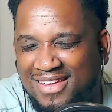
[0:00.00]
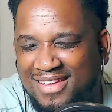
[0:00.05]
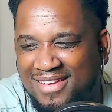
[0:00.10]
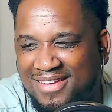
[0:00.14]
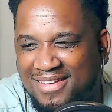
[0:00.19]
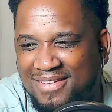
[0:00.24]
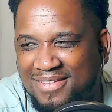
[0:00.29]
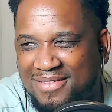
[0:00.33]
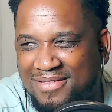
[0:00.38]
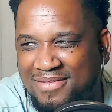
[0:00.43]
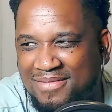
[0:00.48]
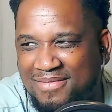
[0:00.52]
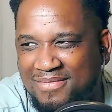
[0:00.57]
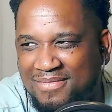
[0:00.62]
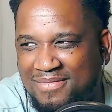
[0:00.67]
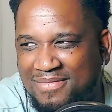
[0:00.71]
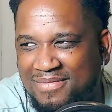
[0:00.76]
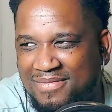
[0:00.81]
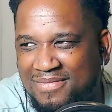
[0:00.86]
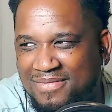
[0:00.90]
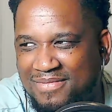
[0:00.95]
you with
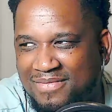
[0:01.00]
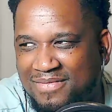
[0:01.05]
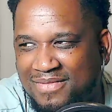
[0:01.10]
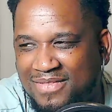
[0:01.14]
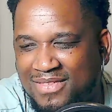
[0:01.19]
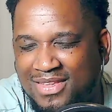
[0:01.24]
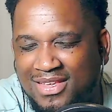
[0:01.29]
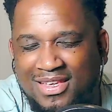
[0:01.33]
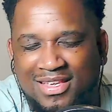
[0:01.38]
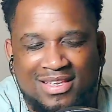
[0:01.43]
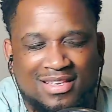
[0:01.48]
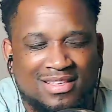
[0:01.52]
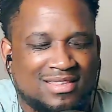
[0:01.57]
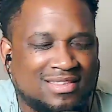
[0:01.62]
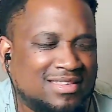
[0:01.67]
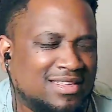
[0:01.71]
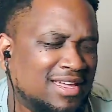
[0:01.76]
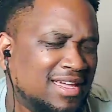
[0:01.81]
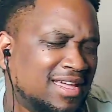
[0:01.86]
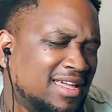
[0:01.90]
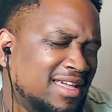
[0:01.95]
empathy.
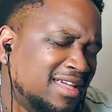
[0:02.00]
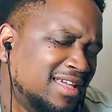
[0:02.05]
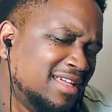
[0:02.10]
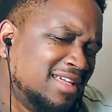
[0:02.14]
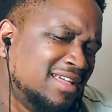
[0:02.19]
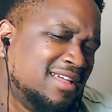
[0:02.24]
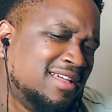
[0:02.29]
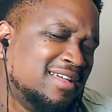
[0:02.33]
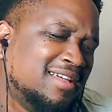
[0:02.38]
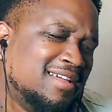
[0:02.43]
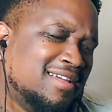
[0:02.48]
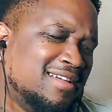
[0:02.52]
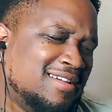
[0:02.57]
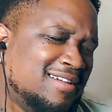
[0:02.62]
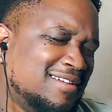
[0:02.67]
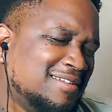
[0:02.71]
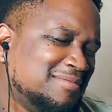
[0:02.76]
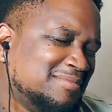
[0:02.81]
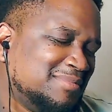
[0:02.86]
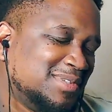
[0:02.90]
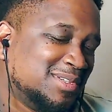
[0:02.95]

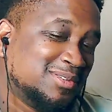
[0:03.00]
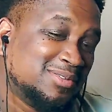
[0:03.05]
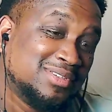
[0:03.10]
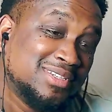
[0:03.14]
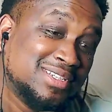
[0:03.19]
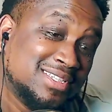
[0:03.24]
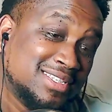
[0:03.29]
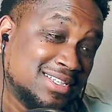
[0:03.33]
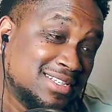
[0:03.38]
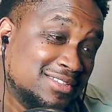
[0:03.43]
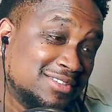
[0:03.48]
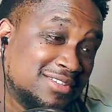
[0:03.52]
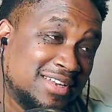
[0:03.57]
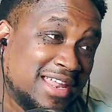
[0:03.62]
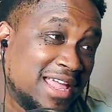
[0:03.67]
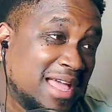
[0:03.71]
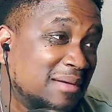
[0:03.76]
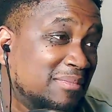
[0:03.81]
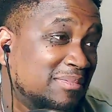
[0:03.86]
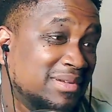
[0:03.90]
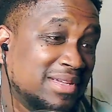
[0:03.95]
Damn, so he's still
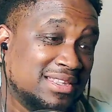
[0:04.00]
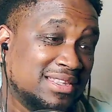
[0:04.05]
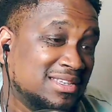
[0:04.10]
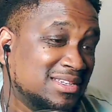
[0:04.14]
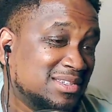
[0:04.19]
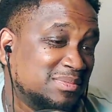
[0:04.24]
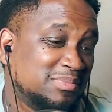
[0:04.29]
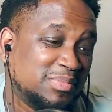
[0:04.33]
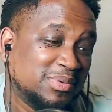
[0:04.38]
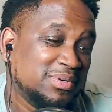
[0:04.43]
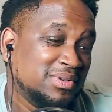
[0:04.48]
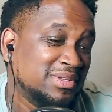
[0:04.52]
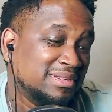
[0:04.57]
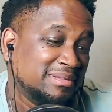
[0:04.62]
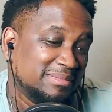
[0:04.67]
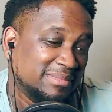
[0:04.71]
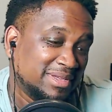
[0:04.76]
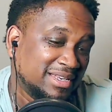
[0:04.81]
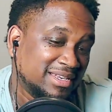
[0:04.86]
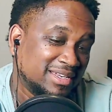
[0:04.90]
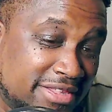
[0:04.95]
not happy at this
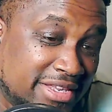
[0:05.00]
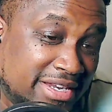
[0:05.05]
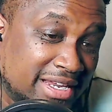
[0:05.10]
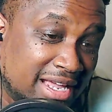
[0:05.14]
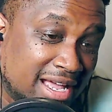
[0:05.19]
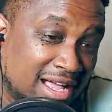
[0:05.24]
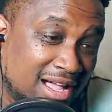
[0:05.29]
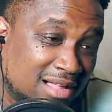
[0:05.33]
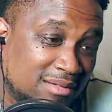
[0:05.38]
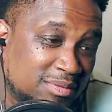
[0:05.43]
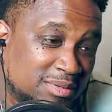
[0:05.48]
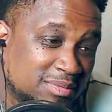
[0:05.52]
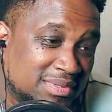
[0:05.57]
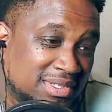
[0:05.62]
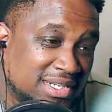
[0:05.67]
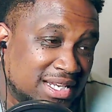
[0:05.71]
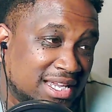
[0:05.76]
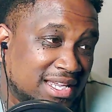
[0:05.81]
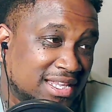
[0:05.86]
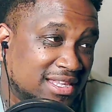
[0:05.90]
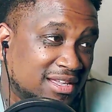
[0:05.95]
point, man. 3
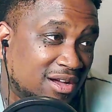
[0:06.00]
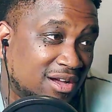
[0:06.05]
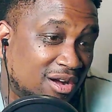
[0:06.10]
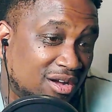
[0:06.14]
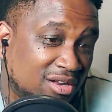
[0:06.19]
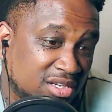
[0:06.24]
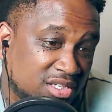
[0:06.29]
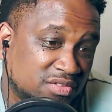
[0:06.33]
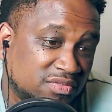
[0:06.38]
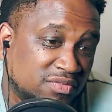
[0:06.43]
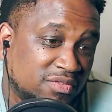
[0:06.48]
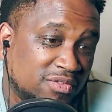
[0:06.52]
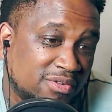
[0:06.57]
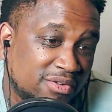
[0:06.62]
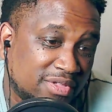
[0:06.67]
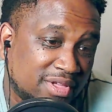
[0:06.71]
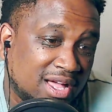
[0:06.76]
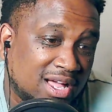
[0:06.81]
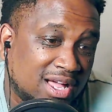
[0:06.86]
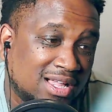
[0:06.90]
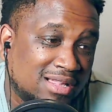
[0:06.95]
albums later, on his
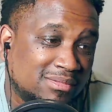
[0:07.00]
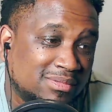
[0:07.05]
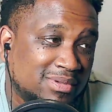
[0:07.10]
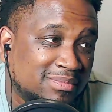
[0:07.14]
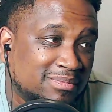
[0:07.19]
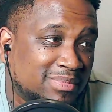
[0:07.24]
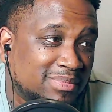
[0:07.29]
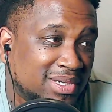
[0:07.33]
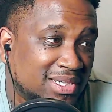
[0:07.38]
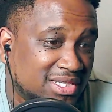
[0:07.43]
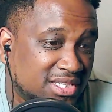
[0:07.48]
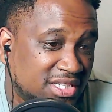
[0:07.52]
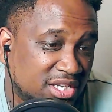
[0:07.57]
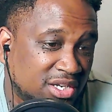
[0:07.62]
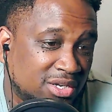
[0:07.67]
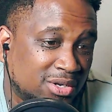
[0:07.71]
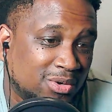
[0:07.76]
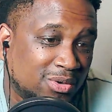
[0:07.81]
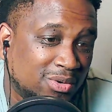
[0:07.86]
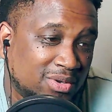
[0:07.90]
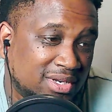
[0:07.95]
4th album, busy
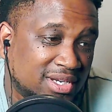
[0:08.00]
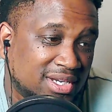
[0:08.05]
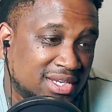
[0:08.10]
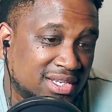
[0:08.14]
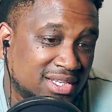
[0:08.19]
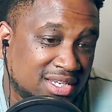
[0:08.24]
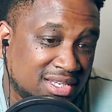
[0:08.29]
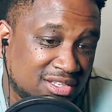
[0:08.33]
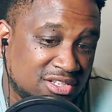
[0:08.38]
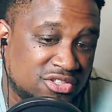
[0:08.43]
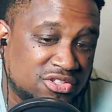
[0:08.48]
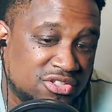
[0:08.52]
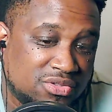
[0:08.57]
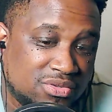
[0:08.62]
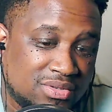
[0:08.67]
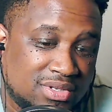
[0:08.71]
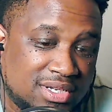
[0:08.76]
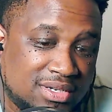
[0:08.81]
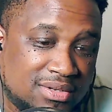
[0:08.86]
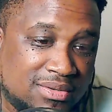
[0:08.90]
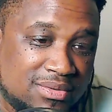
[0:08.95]
recording it in the
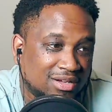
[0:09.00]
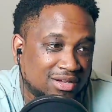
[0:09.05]
studio.